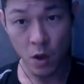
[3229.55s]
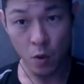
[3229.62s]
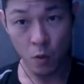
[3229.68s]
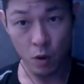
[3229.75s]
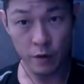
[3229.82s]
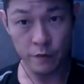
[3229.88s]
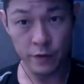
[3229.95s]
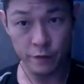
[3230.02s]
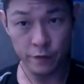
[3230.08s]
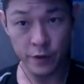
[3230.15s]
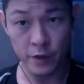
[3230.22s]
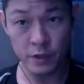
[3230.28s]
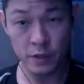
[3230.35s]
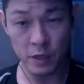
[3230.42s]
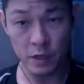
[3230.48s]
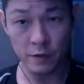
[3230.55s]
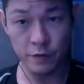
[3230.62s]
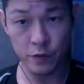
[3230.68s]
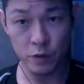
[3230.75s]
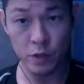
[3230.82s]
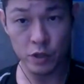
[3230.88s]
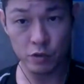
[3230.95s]
one of the first
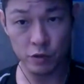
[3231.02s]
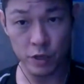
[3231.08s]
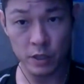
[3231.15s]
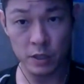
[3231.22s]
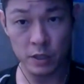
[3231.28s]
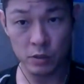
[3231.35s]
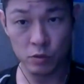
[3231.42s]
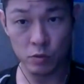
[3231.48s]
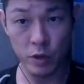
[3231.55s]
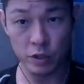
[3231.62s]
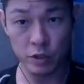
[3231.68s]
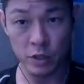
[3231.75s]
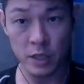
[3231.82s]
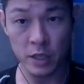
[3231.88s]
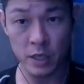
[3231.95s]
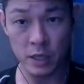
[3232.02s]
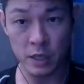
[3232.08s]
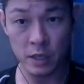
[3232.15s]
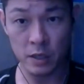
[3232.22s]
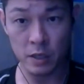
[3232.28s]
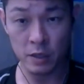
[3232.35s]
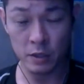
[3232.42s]
few instructors who actually
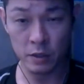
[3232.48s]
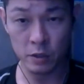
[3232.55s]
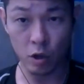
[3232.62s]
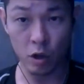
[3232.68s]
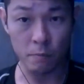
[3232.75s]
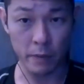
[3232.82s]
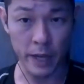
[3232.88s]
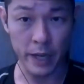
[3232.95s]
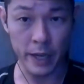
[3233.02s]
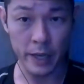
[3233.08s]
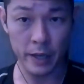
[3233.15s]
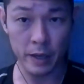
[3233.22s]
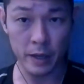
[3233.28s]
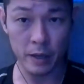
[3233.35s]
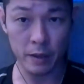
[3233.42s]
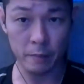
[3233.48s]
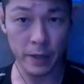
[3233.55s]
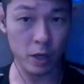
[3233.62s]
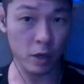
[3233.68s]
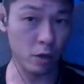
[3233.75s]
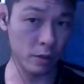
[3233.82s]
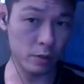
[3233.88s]
taught my
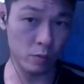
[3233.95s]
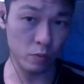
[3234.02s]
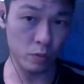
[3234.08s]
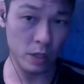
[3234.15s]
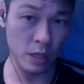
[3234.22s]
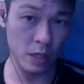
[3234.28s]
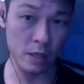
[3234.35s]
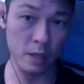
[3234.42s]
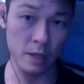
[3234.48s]
course in the